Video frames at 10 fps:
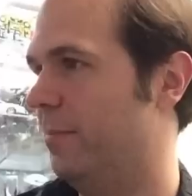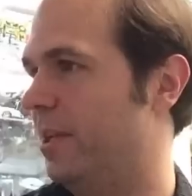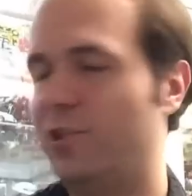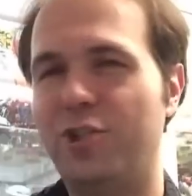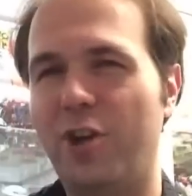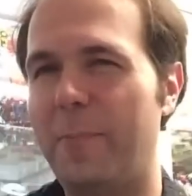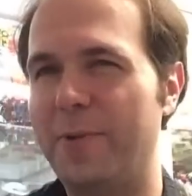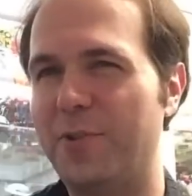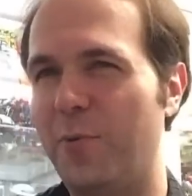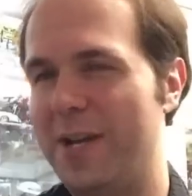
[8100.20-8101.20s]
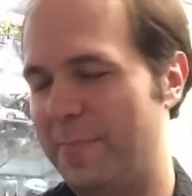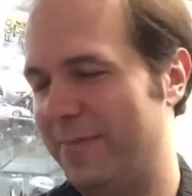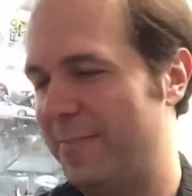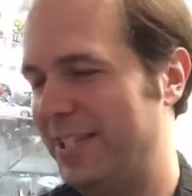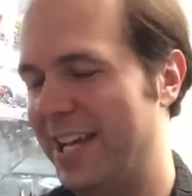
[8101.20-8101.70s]
But he's sharp as a whip.
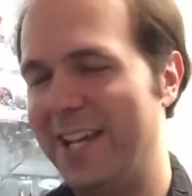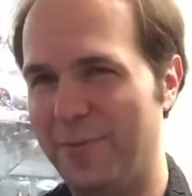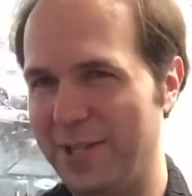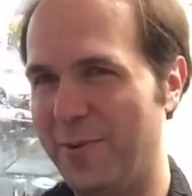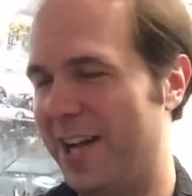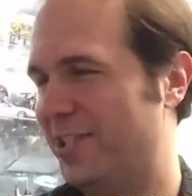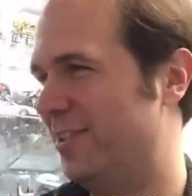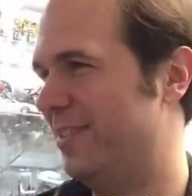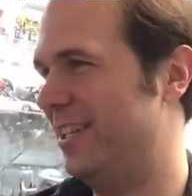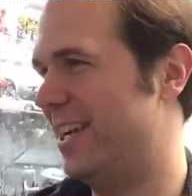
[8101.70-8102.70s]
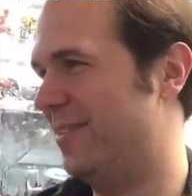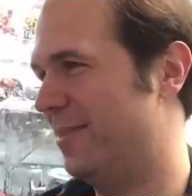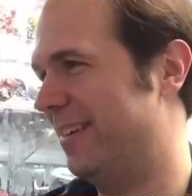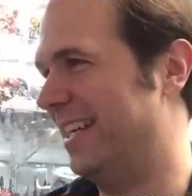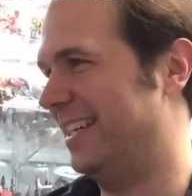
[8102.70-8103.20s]
Let me tell you, when you watch the video,
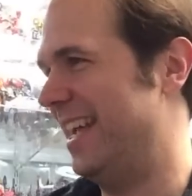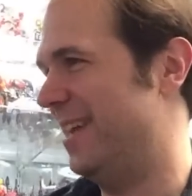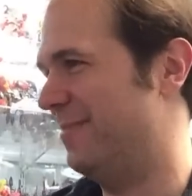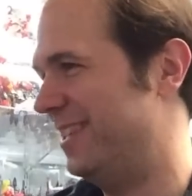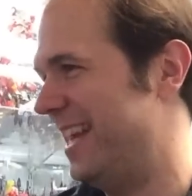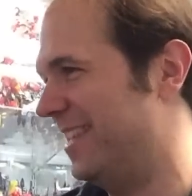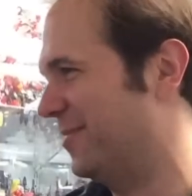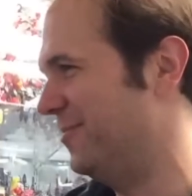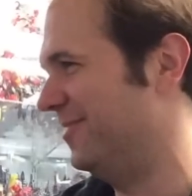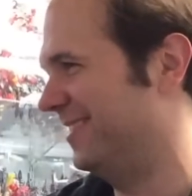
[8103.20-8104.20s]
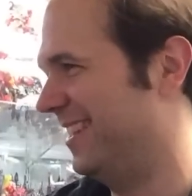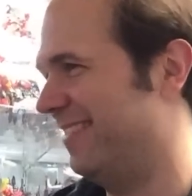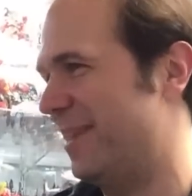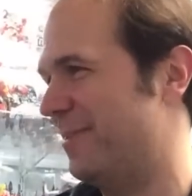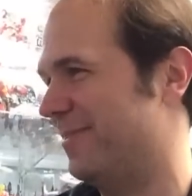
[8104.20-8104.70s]
you'll be like, damn, your dad's cool.
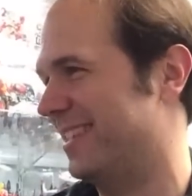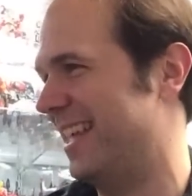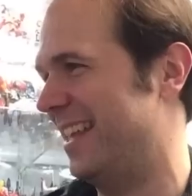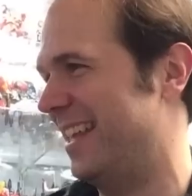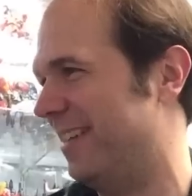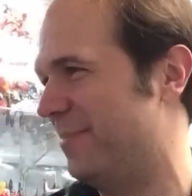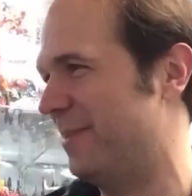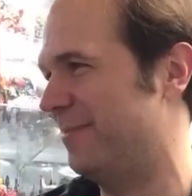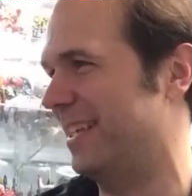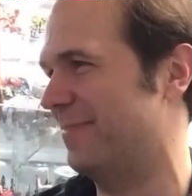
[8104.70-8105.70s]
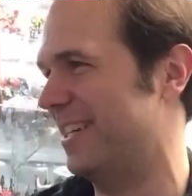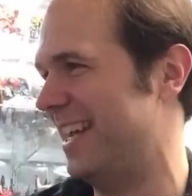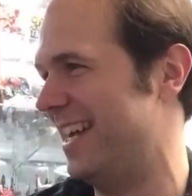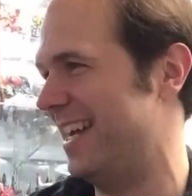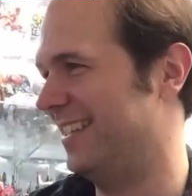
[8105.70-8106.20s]
A lot of people say that. A lot of people like my
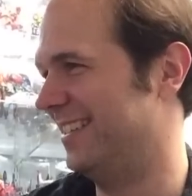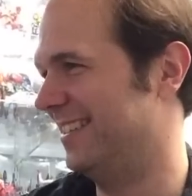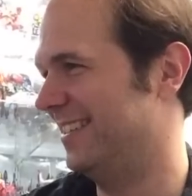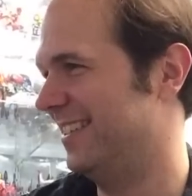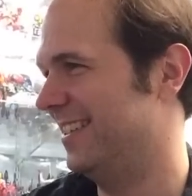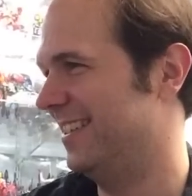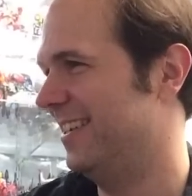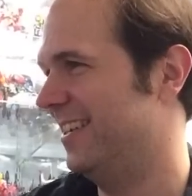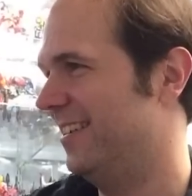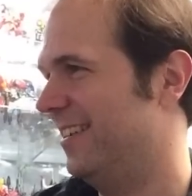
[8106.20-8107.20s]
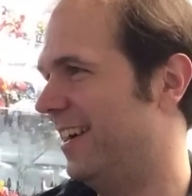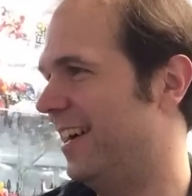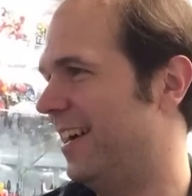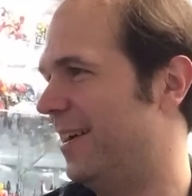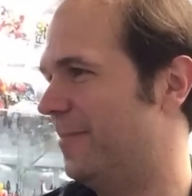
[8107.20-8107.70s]

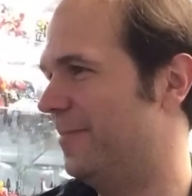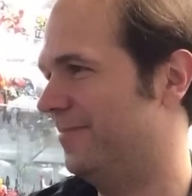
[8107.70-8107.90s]
dad.